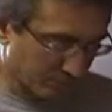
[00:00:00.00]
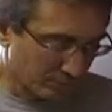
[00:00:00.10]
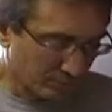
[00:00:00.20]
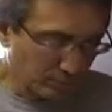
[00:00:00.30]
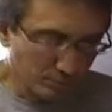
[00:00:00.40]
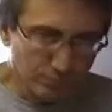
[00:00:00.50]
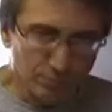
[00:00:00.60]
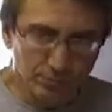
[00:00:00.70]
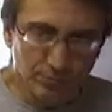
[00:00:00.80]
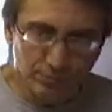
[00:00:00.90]
for
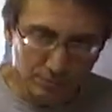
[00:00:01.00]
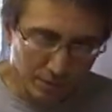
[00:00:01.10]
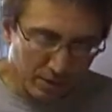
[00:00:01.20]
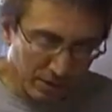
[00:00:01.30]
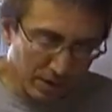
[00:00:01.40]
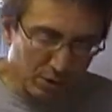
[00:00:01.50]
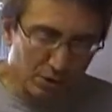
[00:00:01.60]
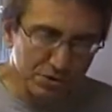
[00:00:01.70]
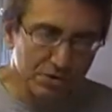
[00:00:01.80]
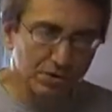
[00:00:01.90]
Republican he
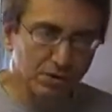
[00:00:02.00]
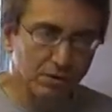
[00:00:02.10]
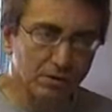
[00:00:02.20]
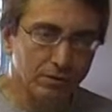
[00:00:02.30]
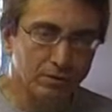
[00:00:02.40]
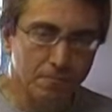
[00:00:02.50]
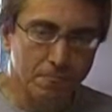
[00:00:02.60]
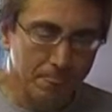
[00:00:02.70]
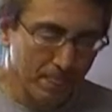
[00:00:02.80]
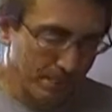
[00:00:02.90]
calls because it
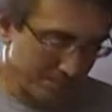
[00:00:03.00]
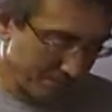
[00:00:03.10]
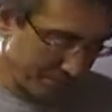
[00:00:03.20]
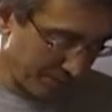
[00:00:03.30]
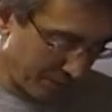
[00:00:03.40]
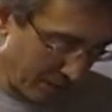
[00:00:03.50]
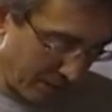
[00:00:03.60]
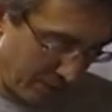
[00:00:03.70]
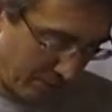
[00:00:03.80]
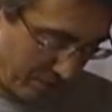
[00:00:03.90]
God wants that. Yeah.